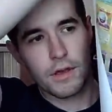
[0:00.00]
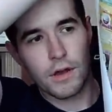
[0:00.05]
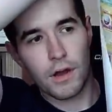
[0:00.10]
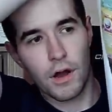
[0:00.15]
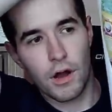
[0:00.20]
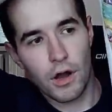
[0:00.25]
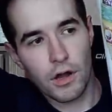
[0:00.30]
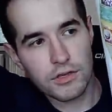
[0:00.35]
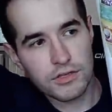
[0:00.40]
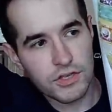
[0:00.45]

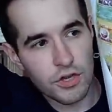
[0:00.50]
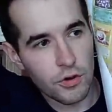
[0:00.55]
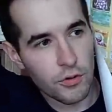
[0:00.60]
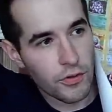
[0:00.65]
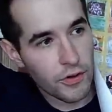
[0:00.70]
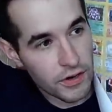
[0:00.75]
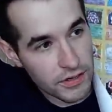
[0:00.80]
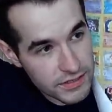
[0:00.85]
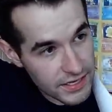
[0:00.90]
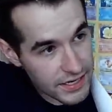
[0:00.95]
also,
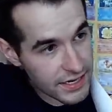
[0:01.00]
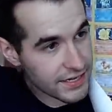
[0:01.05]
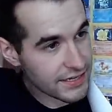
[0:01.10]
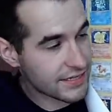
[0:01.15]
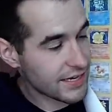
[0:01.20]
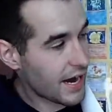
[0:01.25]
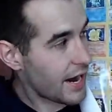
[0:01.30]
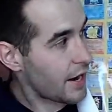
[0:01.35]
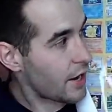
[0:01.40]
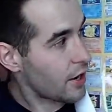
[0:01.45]
there's an
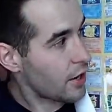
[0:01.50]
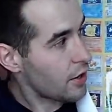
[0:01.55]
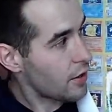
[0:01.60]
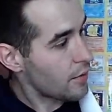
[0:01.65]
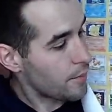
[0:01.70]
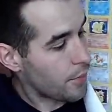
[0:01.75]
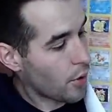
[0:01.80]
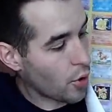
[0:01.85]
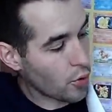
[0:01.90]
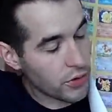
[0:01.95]
entire
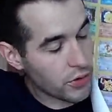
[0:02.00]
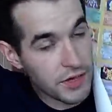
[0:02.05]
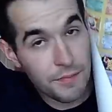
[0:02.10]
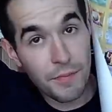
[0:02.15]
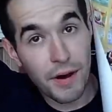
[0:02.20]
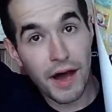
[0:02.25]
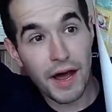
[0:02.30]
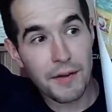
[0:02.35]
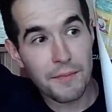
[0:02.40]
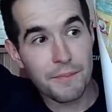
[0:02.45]

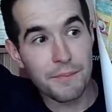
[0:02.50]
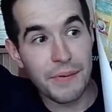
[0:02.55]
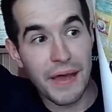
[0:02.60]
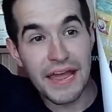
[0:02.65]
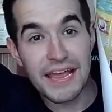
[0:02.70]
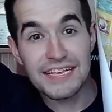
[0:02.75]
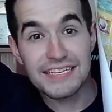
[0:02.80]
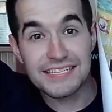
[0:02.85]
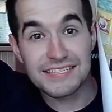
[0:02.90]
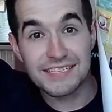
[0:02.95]
Pokemon
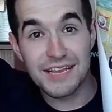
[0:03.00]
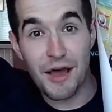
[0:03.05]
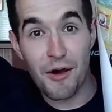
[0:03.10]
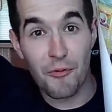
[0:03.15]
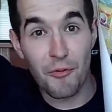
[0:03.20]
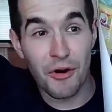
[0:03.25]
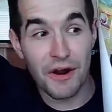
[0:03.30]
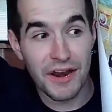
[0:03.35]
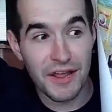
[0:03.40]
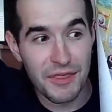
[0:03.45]
base set
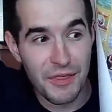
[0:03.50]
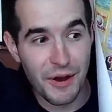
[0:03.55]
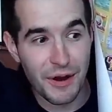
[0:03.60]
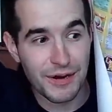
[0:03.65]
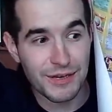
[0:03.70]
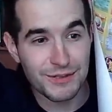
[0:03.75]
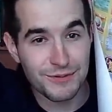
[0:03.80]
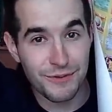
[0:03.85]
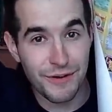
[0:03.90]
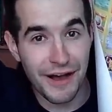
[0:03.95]
one in there
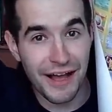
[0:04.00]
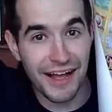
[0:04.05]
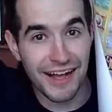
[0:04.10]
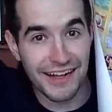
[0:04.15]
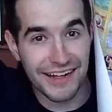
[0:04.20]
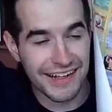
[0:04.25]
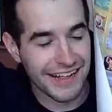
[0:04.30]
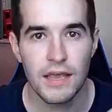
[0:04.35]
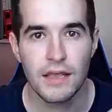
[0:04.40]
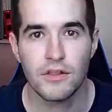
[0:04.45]
as
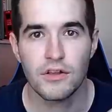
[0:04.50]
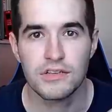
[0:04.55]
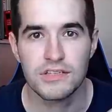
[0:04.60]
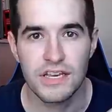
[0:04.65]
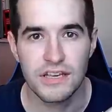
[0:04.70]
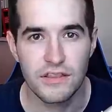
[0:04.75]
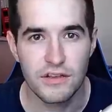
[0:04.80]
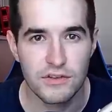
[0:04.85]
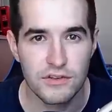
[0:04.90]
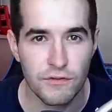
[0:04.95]
well. Looks
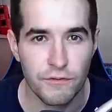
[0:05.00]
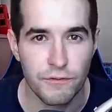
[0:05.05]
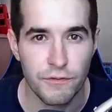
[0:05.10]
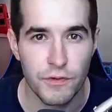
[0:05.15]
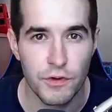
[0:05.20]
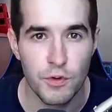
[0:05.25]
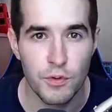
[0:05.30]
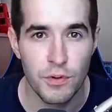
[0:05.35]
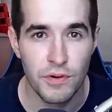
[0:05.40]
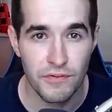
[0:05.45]
like there's a
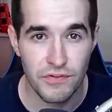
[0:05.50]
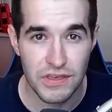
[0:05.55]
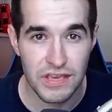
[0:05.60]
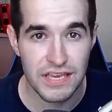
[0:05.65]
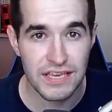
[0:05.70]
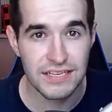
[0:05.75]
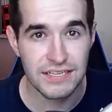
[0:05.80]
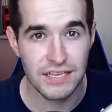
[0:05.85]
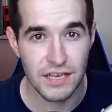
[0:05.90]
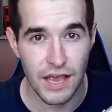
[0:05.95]
few of
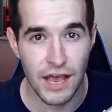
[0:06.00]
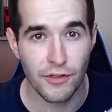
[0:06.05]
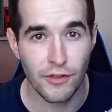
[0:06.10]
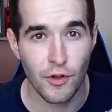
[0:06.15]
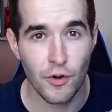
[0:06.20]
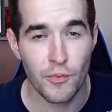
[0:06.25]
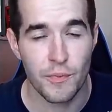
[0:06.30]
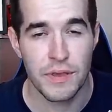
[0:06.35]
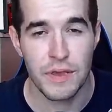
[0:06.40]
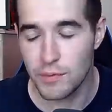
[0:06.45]
these
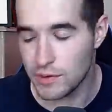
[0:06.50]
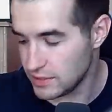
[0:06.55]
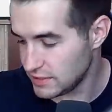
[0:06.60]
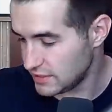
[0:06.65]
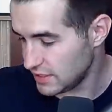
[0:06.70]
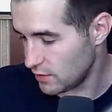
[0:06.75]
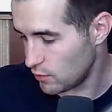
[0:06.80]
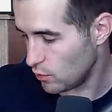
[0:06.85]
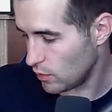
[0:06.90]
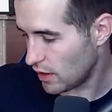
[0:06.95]
LOB ones,
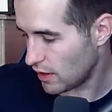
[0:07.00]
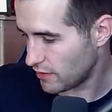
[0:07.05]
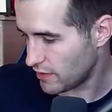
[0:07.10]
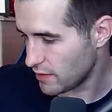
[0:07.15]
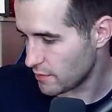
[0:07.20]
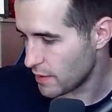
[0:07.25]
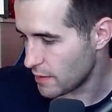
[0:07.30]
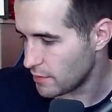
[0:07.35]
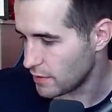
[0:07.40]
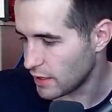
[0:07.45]
and I
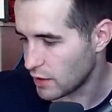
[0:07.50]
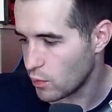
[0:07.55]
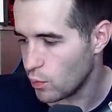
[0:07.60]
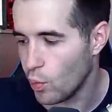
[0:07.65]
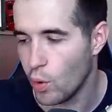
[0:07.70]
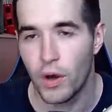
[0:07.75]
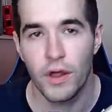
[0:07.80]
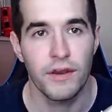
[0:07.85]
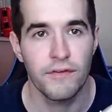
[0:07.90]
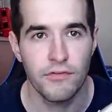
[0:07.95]
think maybe like
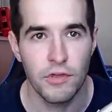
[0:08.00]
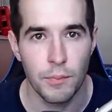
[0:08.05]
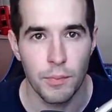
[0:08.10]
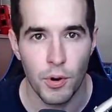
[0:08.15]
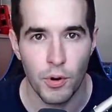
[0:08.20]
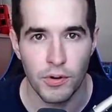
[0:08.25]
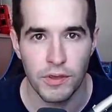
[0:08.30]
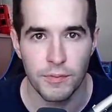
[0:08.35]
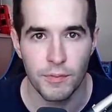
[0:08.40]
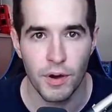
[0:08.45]
one of the
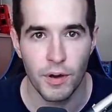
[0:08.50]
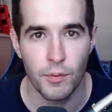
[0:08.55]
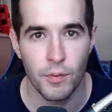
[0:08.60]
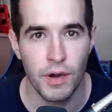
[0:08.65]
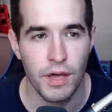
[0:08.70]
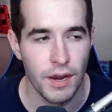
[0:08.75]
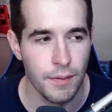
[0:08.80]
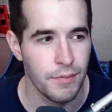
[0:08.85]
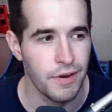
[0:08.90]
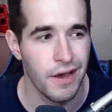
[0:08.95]
Pokemon
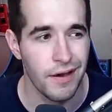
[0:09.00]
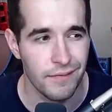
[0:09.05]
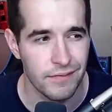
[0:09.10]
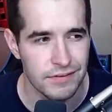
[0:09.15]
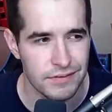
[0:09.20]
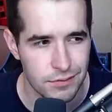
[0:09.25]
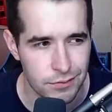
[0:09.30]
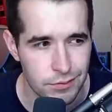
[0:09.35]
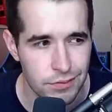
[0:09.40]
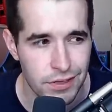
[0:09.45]
one. I mean,
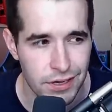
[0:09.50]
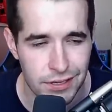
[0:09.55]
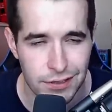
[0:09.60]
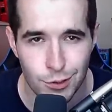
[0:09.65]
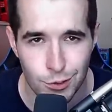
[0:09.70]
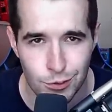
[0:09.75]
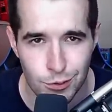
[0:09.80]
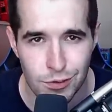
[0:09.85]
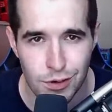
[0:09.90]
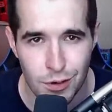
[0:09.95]
obviously we like
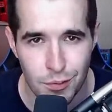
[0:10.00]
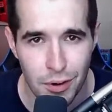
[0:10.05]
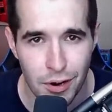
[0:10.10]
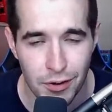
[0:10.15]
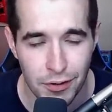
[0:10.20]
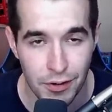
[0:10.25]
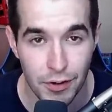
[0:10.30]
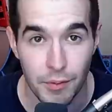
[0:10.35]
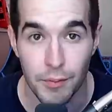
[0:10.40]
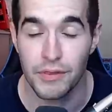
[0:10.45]
Yu-Gi-Oh
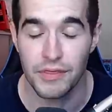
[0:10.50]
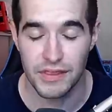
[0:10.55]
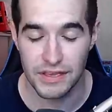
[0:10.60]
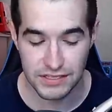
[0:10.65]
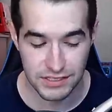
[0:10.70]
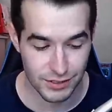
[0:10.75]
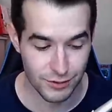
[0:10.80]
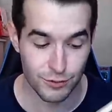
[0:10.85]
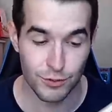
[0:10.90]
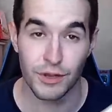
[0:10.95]
better here, but
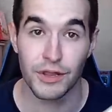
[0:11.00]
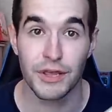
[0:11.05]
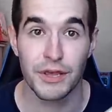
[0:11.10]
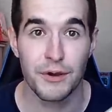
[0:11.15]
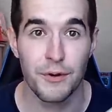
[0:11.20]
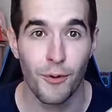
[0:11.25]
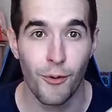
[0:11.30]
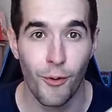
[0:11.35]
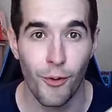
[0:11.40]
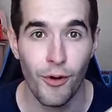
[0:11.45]
this is really
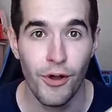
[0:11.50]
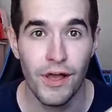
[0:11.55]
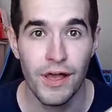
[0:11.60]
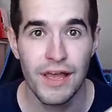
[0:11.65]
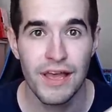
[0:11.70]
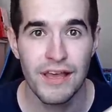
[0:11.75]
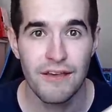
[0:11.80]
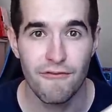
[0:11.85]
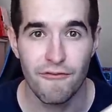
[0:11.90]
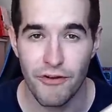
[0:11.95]
cool.
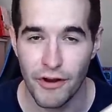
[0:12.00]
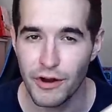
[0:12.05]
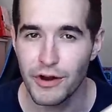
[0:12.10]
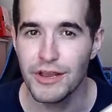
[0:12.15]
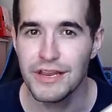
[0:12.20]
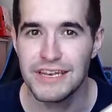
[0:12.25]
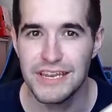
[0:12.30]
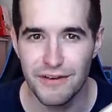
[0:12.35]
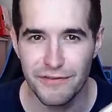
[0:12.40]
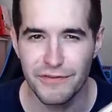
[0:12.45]

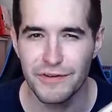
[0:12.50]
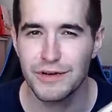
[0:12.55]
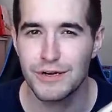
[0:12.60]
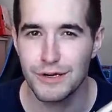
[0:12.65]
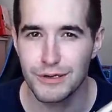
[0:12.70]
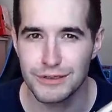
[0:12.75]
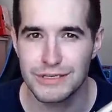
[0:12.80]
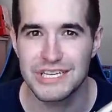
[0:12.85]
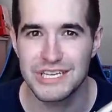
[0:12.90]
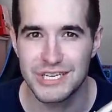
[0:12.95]
Very
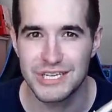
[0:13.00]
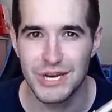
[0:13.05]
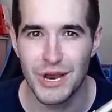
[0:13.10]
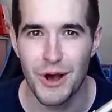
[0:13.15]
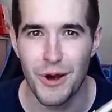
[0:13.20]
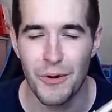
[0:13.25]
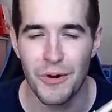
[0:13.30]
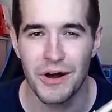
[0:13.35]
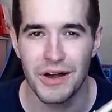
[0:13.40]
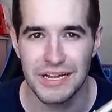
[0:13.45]
difficult to
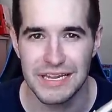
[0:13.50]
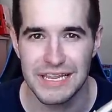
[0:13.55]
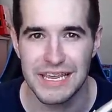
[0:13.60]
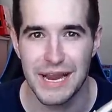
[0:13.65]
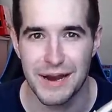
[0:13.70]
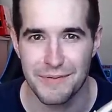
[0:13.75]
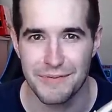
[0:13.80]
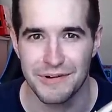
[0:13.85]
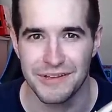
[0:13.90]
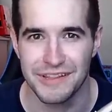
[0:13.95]
show on camera,